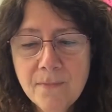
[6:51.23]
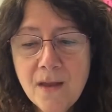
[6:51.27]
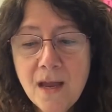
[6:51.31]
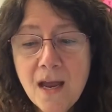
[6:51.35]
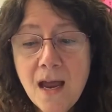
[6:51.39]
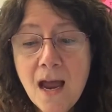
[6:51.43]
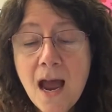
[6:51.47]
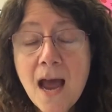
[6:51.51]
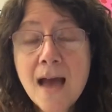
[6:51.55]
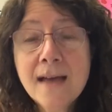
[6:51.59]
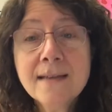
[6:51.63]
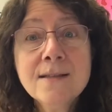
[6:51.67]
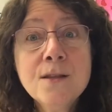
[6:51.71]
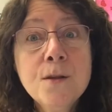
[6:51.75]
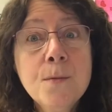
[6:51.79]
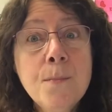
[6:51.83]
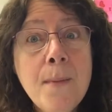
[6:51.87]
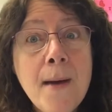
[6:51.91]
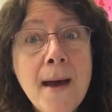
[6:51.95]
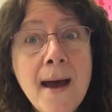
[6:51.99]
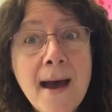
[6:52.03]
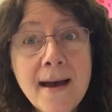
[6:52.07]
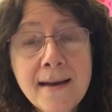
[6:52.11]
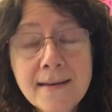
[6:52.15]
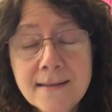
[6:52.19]
As the
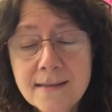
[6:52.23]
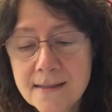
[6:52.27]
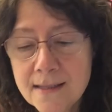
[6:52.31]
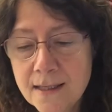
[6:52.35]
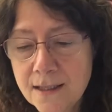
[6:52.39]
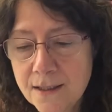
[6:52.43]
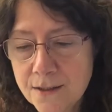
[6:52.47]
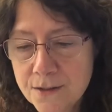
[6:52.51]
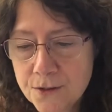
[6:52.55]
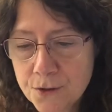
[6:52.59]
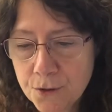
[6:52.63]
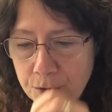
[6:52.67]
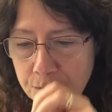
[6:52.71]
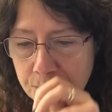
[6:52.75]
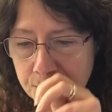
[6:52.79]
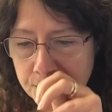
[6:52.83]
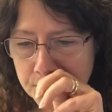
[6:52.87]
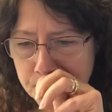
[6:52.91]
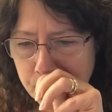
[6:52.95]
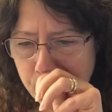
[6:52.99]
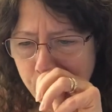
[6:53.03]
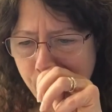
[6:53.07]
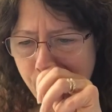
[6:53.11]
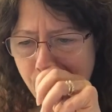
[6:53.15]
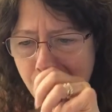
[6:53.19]
bass circles
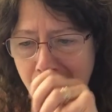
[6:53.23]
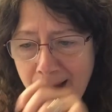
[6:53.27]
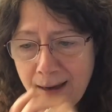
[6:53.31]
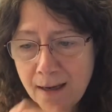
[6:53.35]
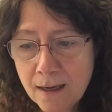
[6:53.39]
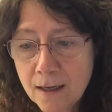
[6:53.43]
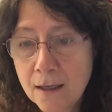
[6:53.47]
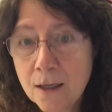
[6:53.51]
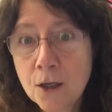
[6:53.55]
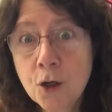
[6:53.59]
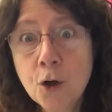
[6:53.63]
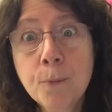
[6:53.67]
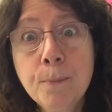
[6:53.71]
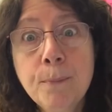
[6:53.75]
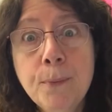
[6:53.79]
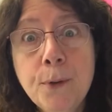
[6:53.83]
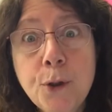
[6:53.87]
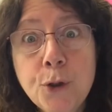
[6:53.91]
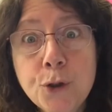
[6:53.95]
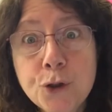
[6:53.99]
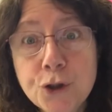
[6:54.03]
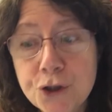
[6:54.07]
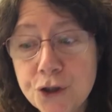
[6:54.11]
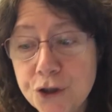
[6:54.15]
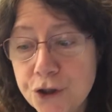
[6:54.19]
back,
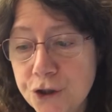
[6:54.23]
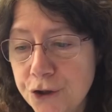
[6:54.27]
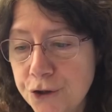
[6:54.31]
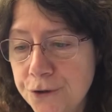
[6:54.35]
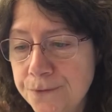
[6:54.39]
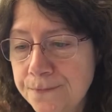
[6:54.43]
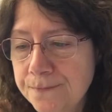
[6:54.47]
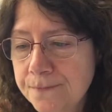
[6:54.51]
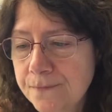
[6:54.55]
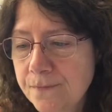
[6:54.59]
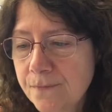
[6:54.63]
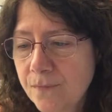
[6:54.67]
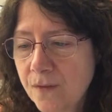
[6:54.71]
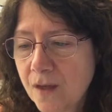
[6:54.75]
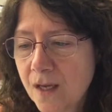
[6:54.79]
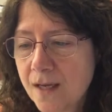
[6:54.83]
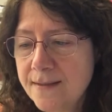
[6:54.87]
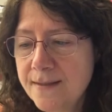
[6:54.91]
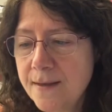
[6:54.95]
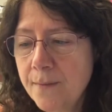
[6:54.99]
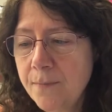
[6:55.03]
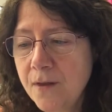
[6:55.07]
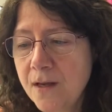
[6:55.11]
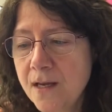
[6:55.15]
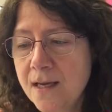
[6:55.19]
kerplush!
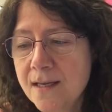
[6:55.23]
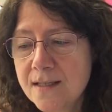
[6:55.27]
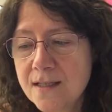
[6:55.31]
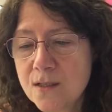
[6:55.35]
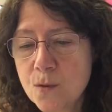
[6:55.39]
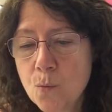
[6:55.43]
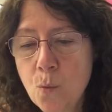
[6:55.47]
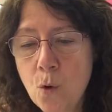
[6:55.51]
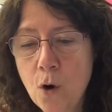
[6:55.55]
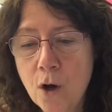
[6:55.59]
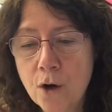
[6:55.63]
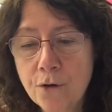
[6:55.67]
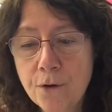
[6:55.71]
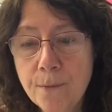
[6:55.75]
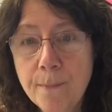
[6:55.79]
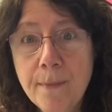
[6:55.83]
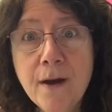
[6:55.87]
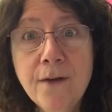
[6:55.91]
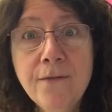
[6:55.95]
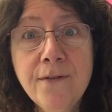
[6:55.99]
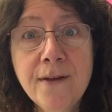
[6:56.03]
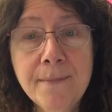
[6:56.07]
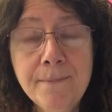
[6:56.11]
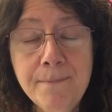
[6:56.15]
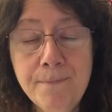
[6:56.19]
Something hits the water above
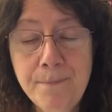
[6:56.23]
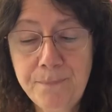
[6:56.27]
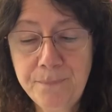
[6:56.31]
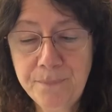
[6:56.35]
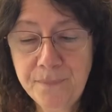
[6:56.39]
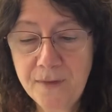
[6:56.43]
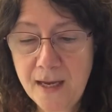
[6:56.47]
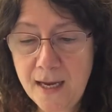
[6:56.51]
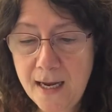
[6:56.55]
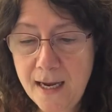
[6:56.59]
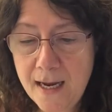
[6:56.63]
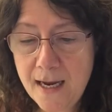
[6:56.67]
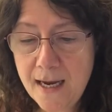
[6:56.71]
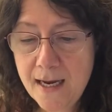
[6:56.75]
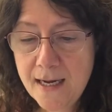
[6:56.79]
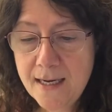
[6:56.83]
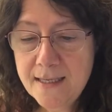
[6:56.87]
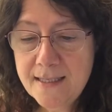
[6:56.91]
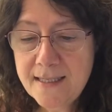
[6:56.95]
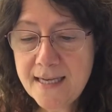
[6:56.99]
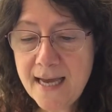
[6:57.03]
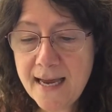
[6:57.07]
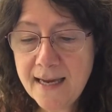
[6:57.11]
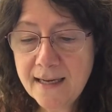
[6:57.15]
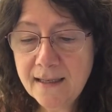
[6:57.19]
him.
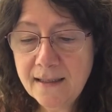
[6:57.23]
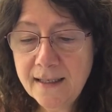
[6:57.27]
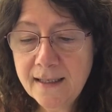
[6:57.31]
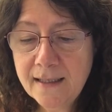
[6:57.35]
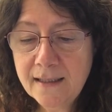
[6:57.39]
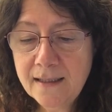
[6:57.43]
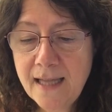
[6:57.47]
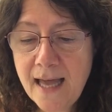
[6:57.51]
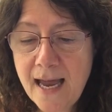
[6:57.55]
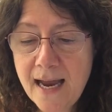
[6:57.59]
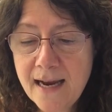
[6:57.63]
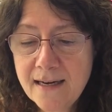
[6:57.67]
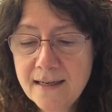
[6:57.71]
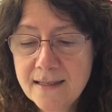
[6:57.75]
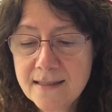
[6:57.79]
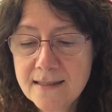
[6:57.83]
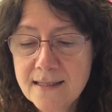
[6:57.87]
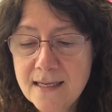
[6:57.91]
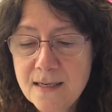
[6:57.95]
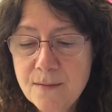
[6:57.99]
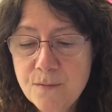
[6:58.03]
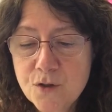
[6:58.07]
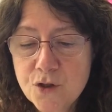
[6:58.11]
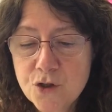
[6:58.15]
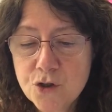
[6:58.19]
Dangling legs
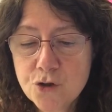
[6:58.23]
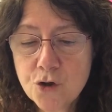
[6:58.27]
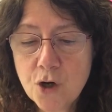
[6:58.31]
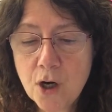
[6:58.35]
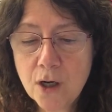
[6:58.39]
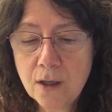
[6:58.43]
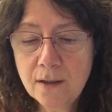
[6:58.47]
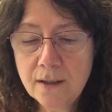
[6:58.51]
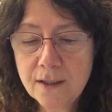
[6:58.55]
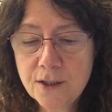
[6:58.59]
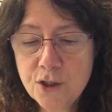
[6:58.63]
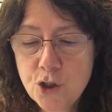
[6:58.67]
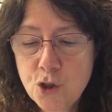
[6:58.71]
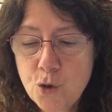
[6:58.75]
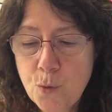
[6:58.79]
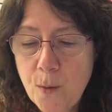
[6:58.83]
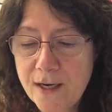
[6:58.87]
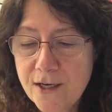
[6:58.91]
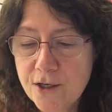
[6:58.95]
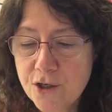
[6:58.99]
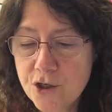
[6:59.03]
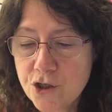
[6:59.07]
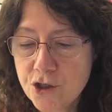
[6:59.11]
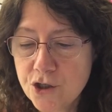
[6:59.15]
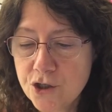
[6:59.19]
seem to struggle and
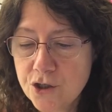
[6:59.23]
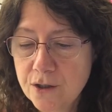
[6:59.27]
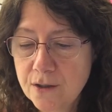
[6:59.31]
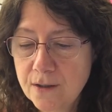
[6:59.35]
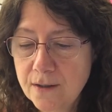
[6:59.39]
twitch.